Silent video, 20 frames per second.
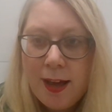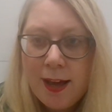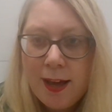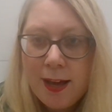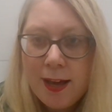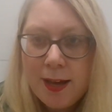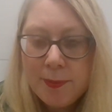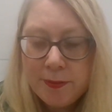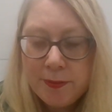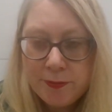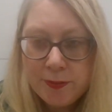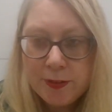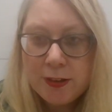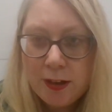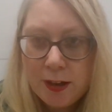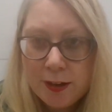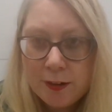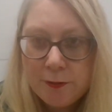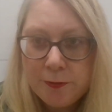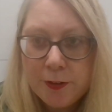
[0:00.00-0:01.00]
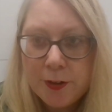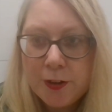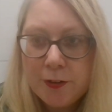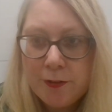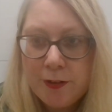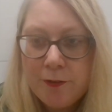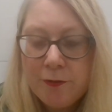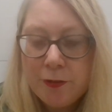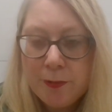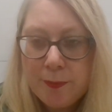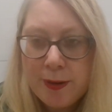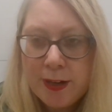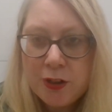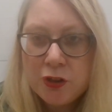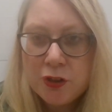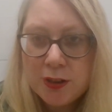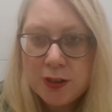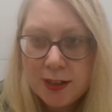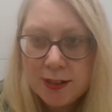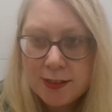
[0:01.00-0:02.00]
if you'd like further
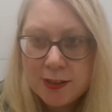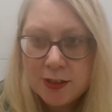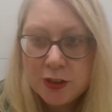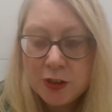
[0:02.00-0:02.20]
information as